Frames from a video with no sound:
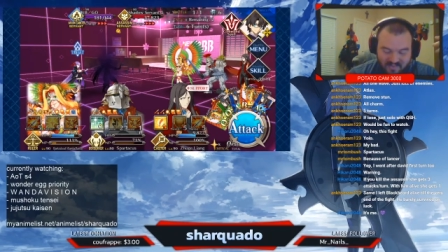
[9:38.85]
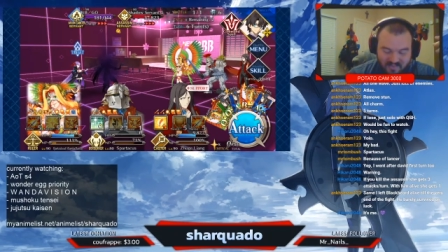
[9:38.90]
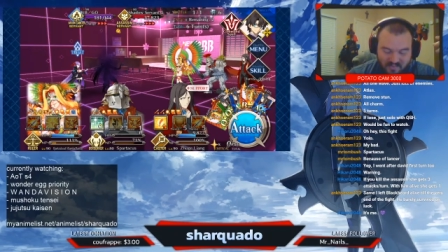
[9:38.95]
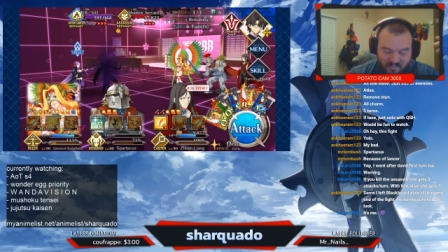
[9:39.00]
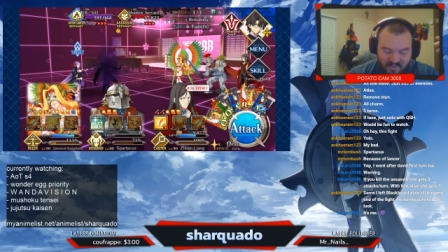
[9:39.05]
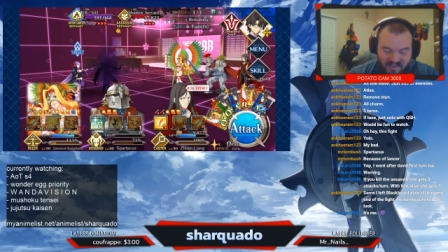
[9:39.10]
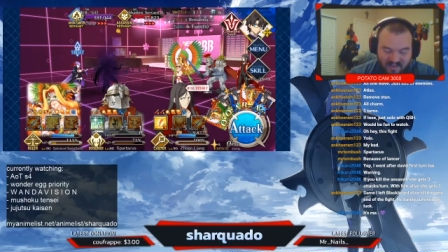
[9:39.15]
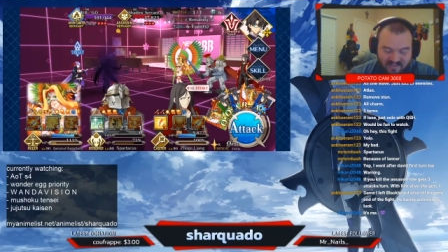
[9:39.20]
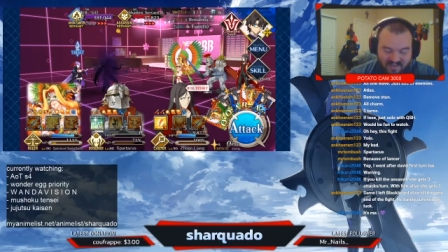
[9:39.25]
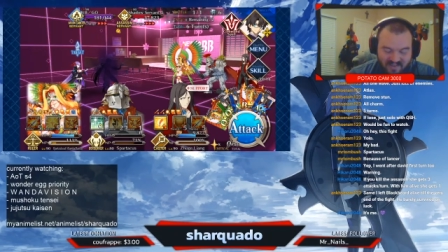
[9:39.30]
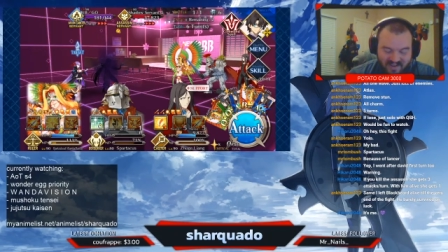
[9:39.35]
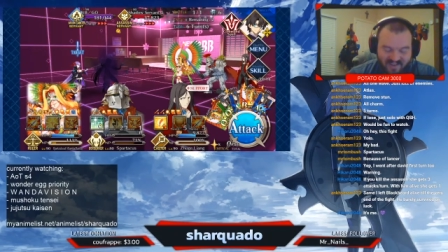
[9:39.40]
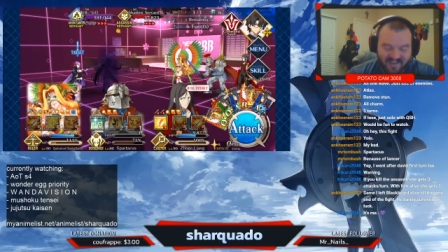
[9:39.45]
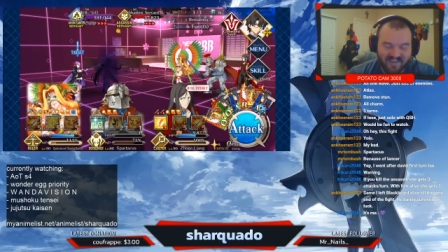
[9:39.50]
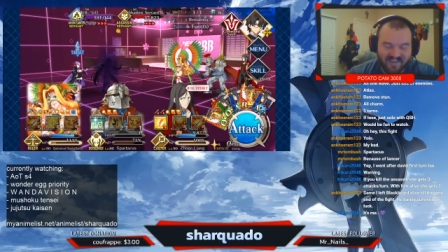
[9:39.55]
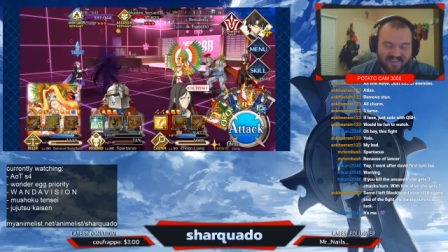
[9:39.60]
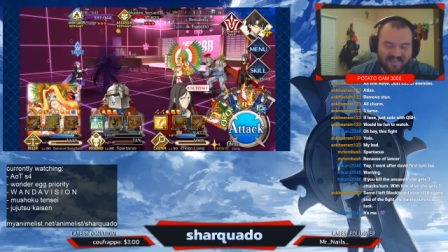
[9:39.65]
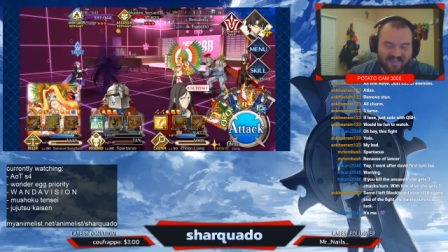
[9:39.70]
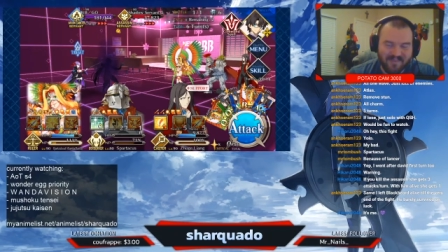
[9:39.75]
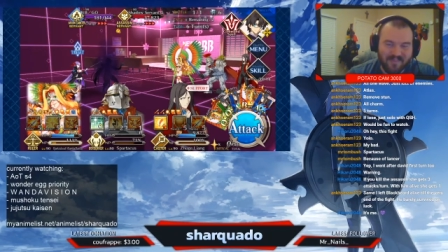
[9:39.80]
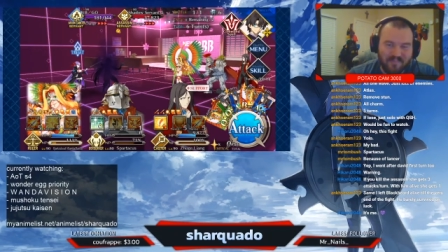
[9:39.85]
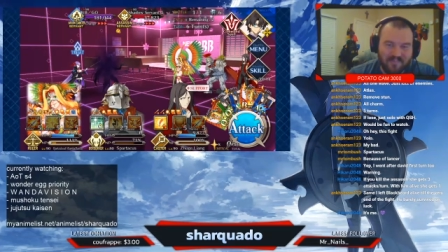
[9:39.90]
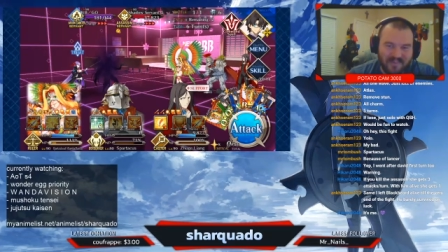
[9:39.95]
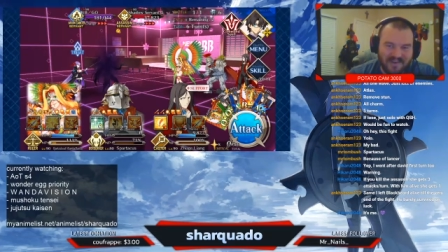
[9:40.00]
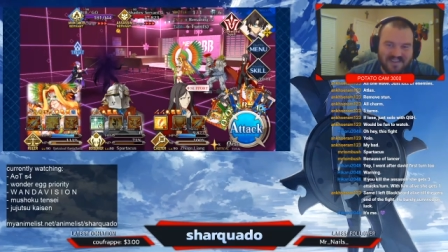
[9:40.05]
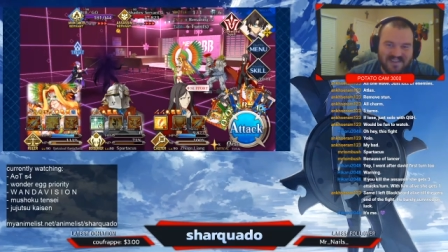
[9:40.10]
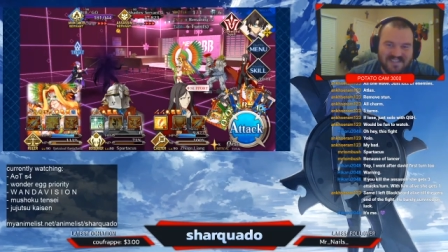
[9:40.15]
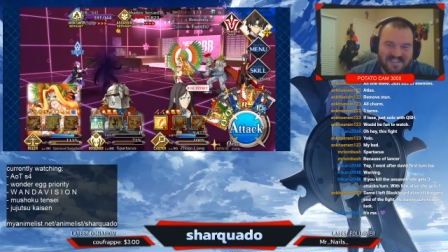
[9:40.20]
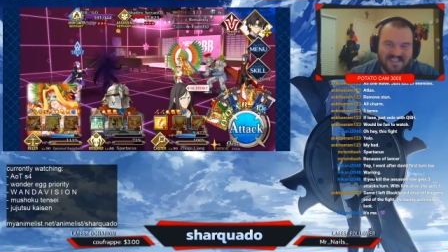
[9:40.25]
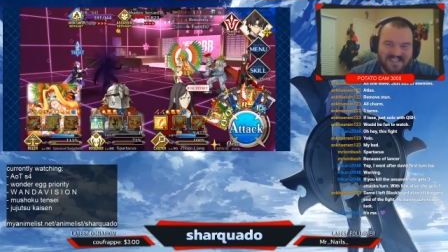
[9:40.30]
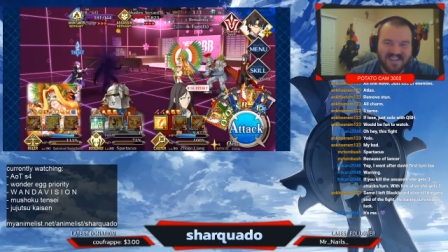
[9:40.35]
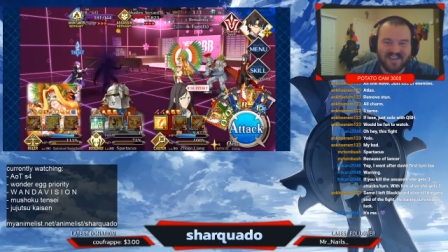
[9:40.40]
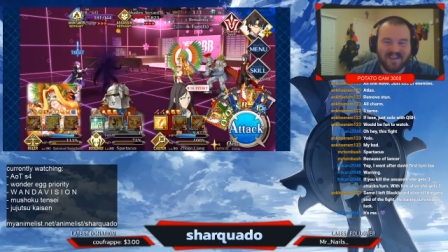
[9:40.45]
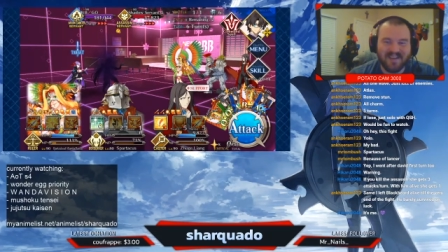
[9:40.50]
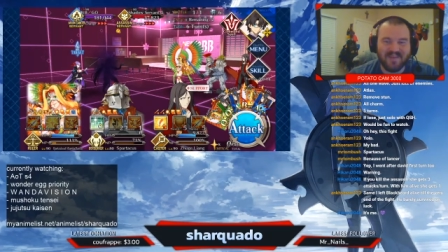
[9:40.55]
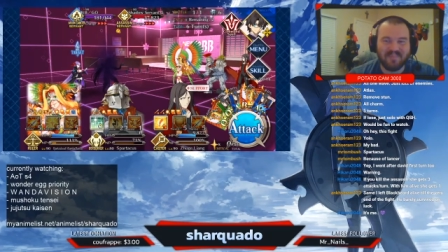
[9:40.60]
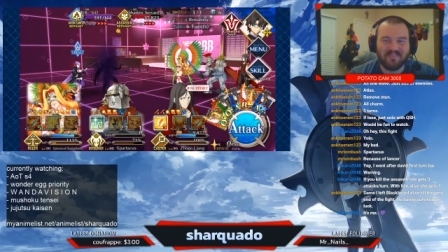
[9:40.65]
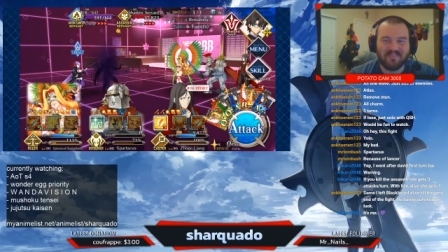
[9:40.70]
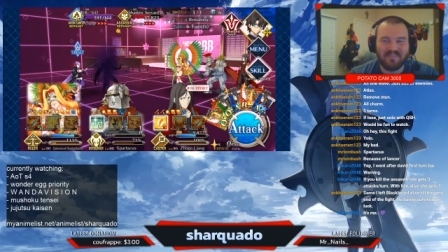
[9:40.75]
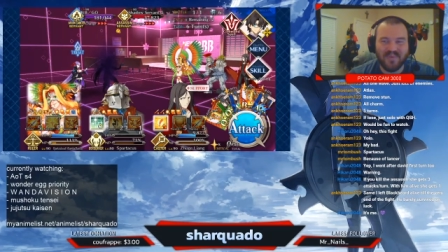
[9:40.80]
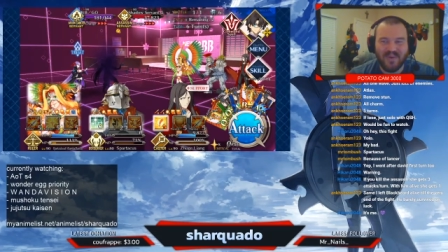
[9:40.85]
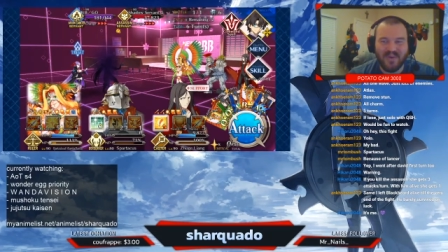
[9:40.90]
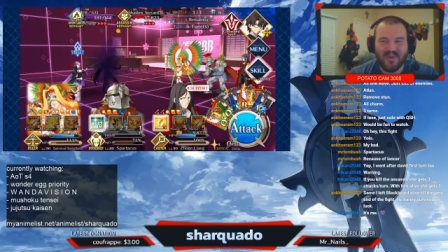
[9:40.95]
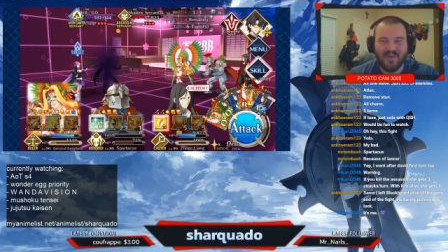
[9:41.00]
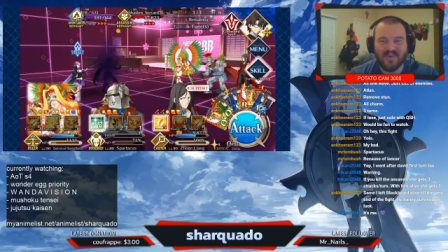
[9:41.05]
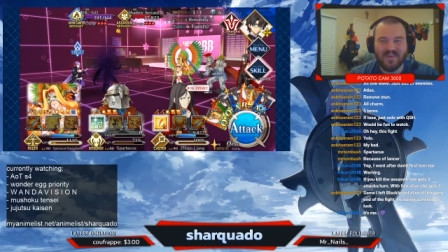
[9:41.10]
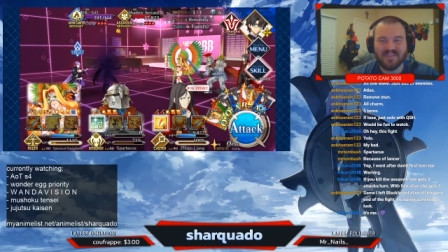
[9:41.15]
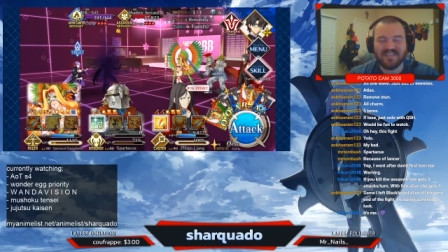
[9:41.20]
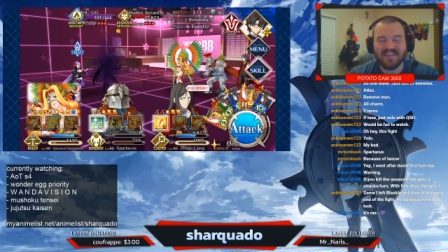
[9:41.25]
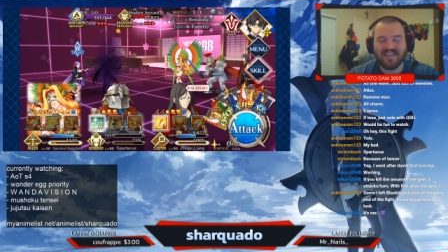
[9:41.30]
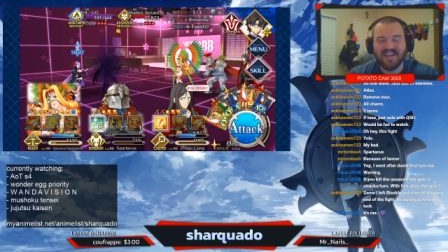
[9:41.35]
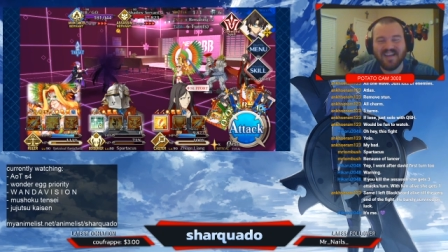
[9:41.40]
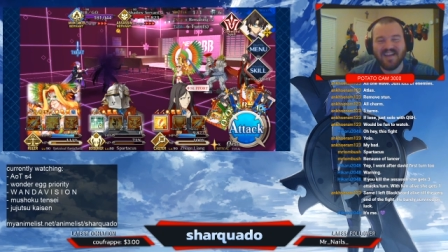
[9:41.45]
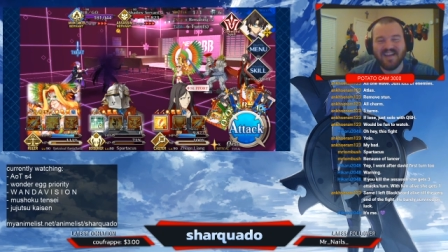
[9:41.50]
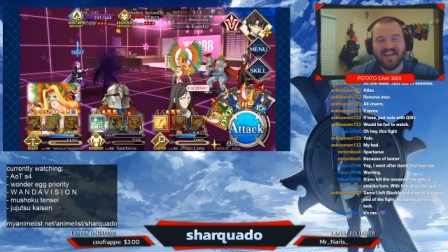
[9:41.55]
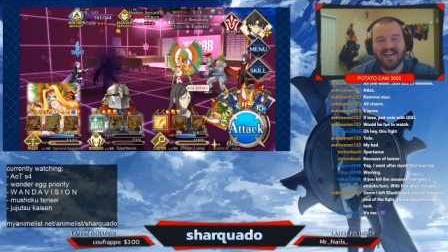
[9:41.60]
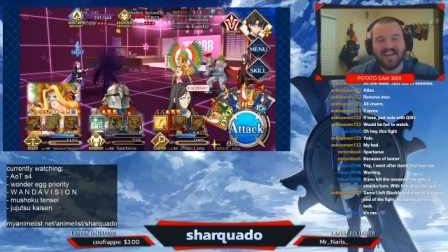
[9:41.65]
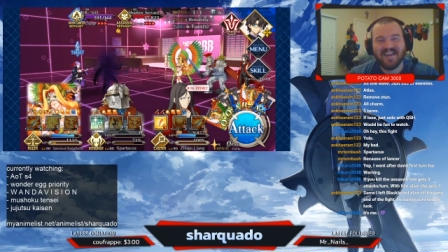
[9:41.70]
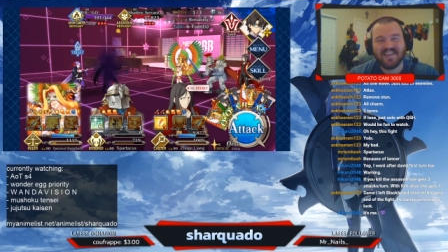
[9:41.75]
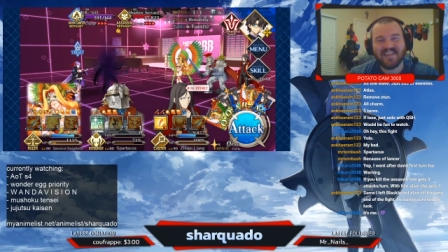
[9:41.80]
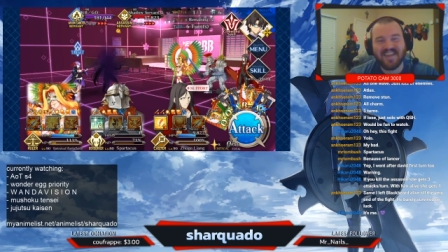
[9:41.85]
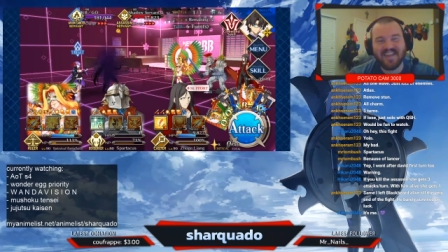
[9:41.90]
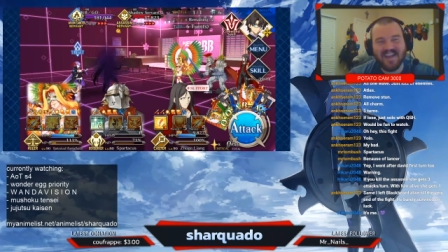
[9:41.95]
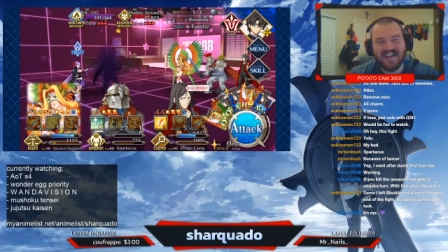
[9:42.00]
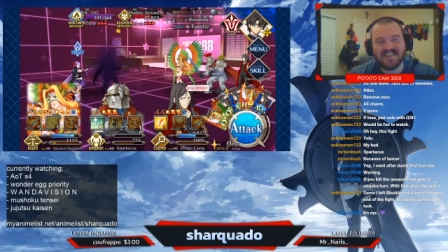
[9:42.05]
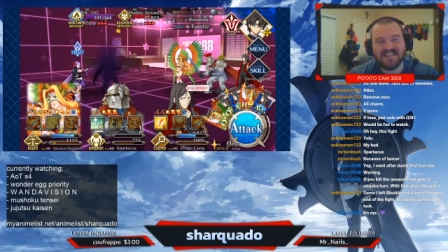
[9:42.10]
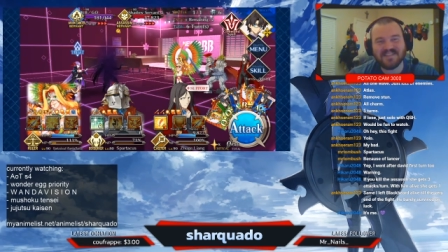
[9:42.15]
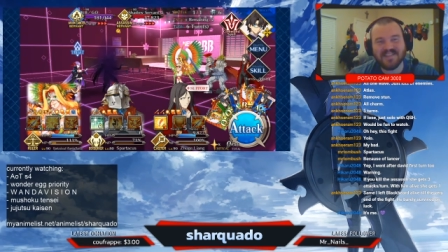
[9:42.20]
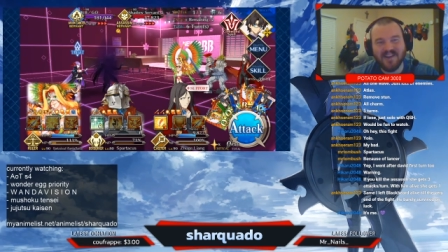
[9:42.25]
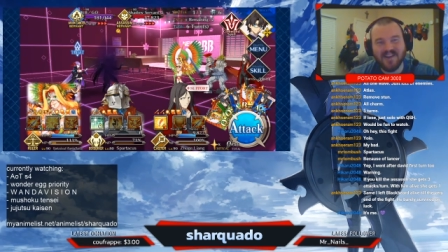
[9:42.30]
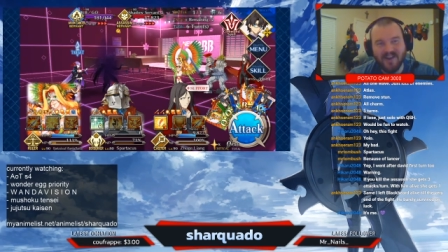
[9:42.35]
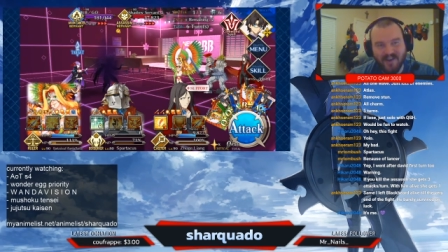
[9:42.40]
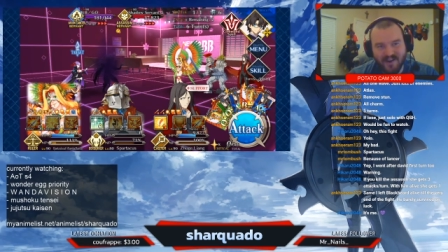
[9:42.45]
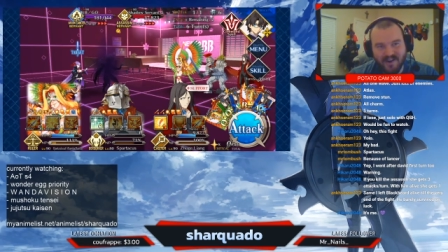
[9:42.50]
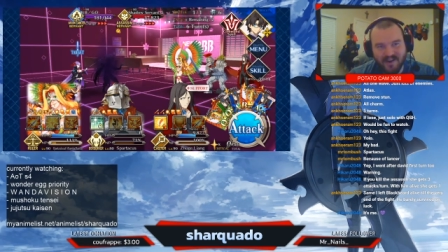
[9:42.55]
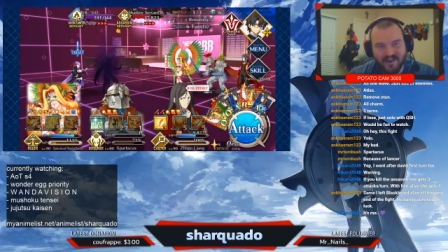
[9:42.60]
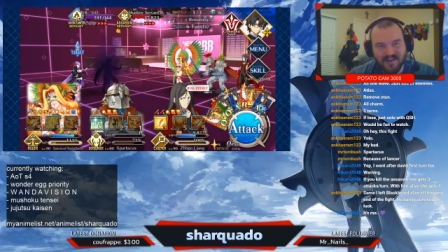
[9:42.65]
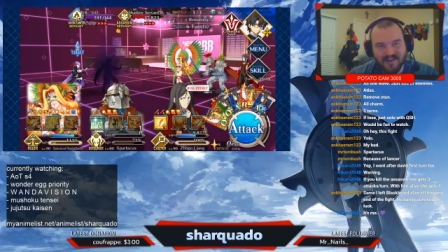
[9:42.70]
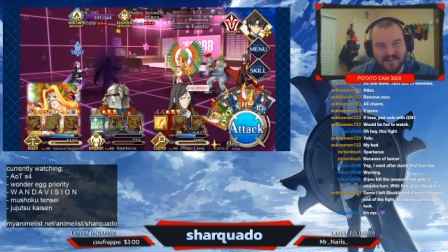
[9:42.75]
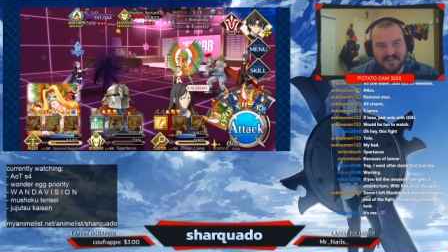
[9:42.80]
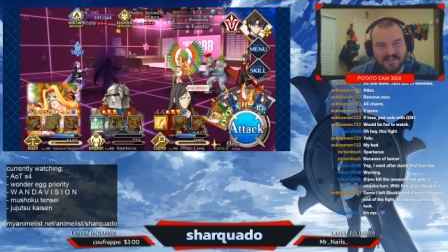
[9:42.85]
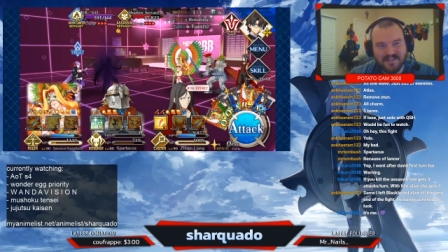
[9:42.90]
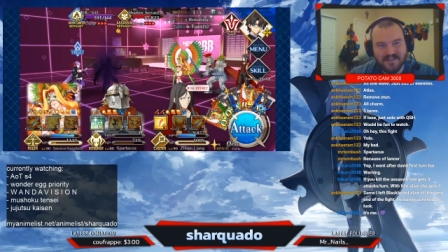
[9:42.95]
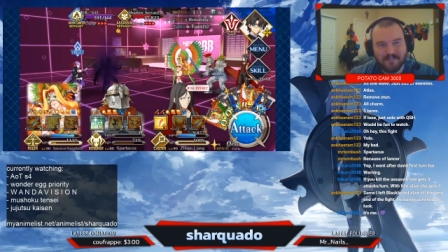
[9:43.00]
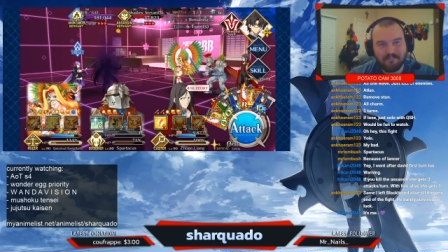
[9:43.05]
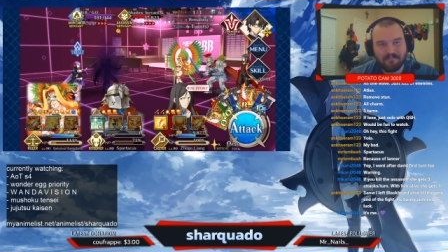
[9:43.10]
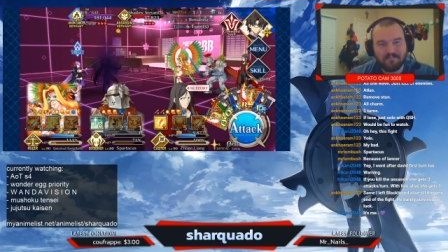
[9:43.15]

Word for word: We have 100% on both Cats cards.